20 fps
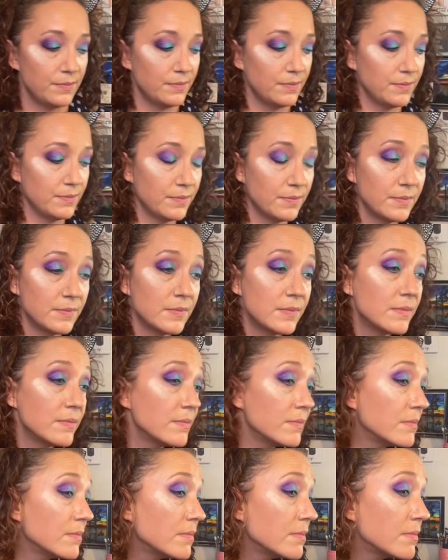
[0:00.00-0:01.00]
tell.
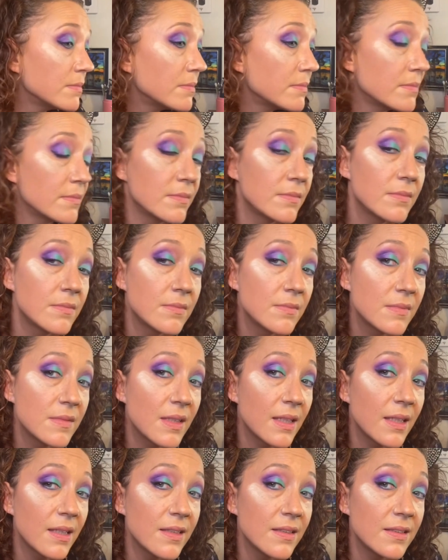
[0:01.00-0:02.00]

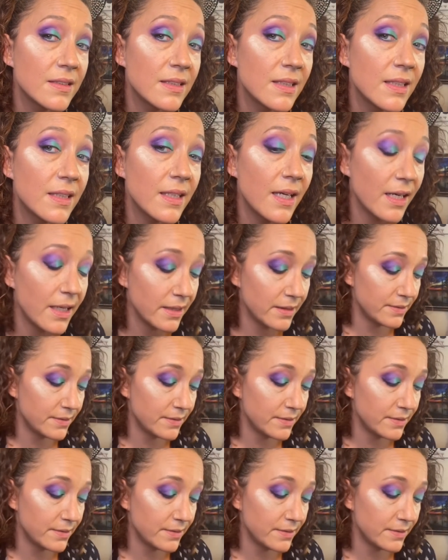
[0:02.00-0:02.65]
Can you see that?